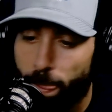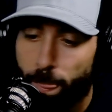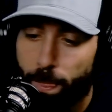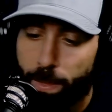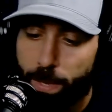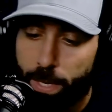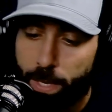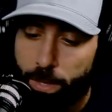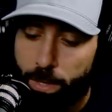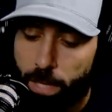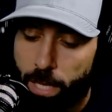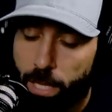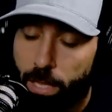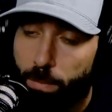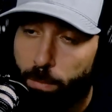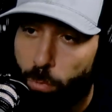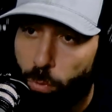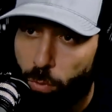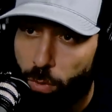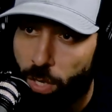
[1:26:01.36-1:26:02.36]
he's a
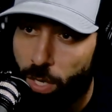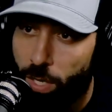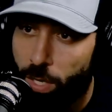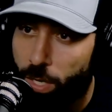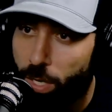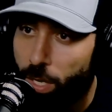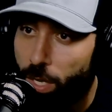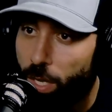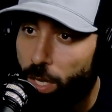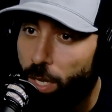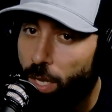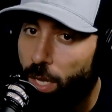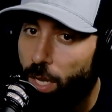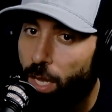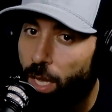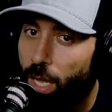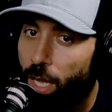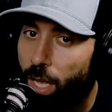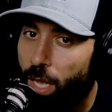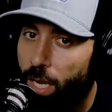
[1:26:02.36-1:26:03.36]
Marine.
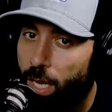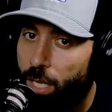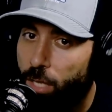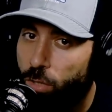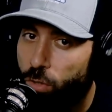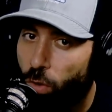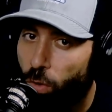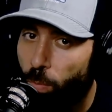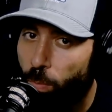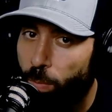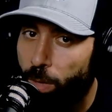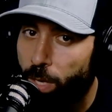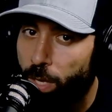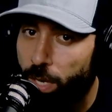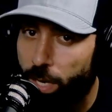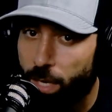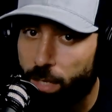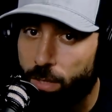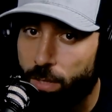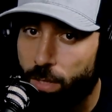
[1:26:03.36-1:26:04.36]
And he told me,
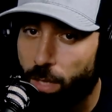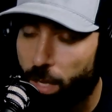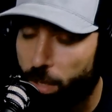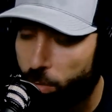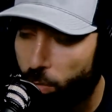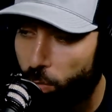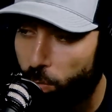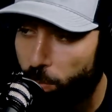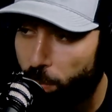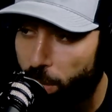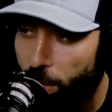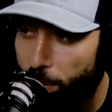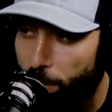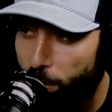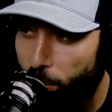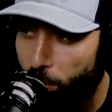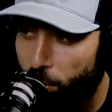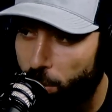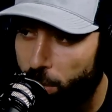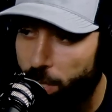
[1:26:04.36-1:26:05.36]
and I told many
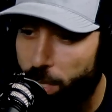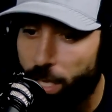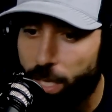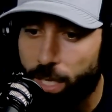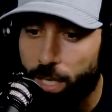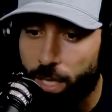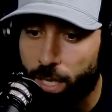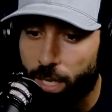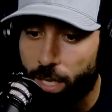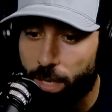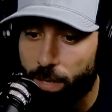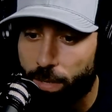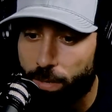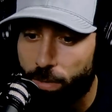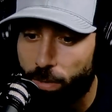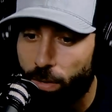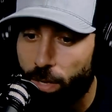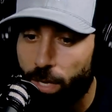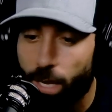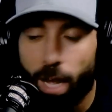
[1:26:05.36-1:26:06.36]
people this, like they're
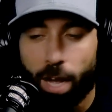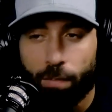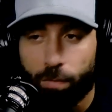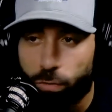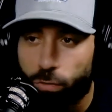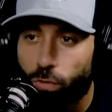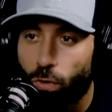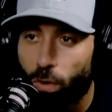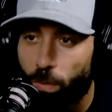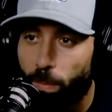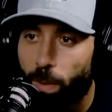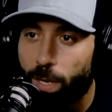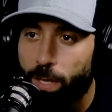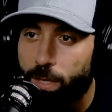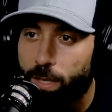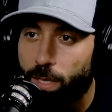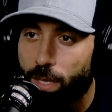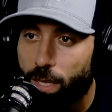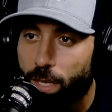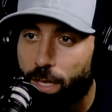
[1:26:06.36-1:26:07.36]
like, I have a strong
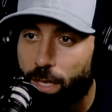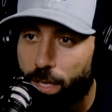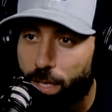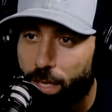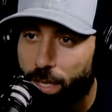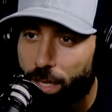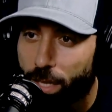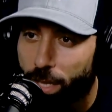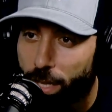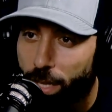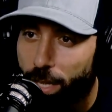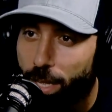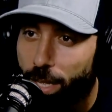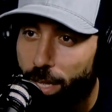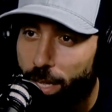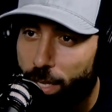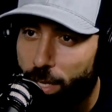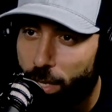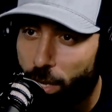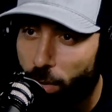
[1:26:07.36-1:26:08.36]
mindset,
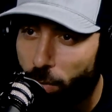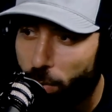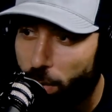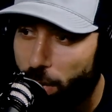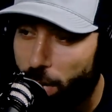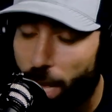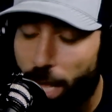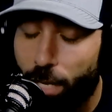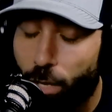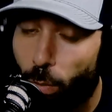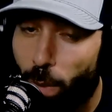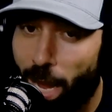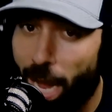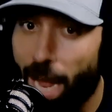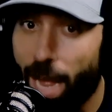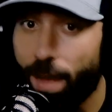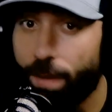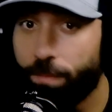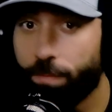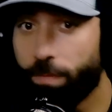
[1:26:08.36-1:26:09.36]
you know, and I don't
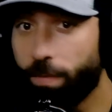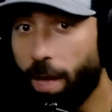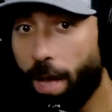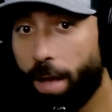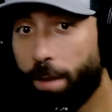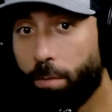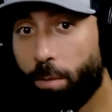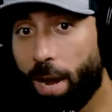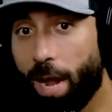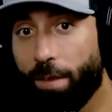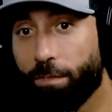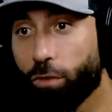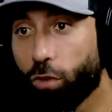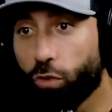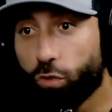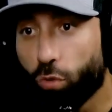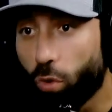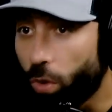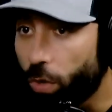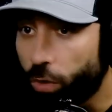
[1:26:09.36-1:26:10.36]
have the
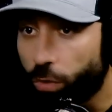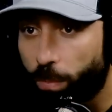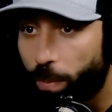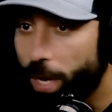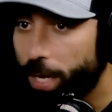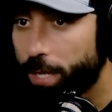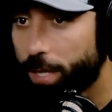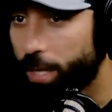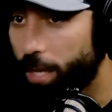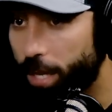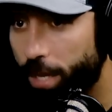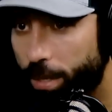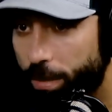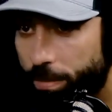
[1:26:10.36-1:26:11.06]
strongest mindset.